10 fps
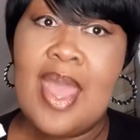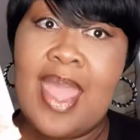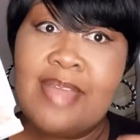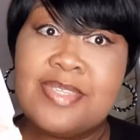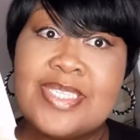
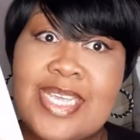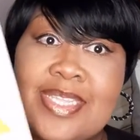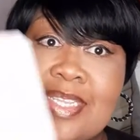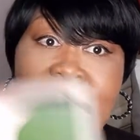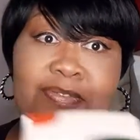I have to
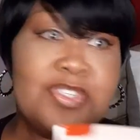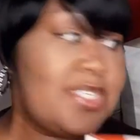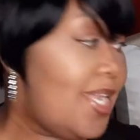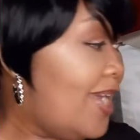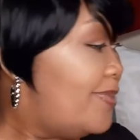take these for
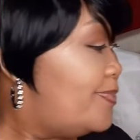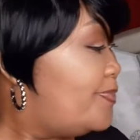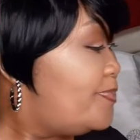today.